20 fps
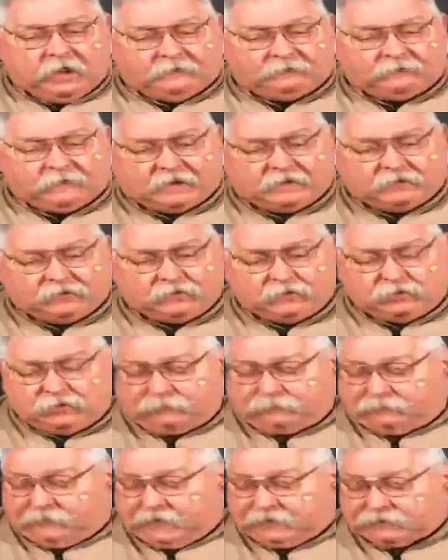I've got a new
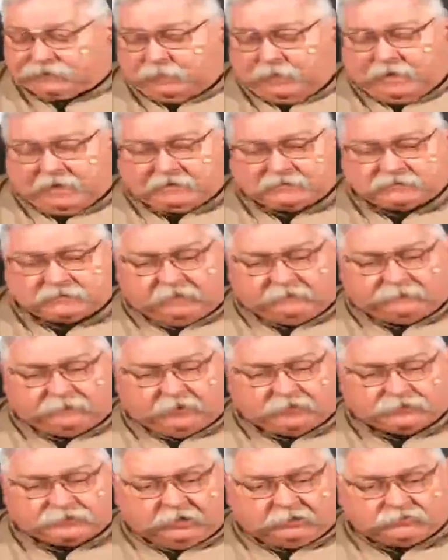face mask, a
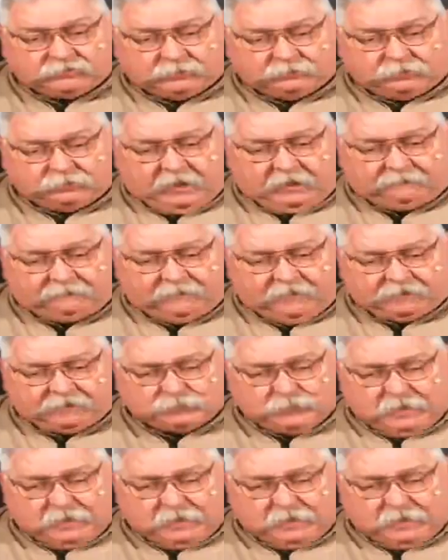Fresh Air Supply face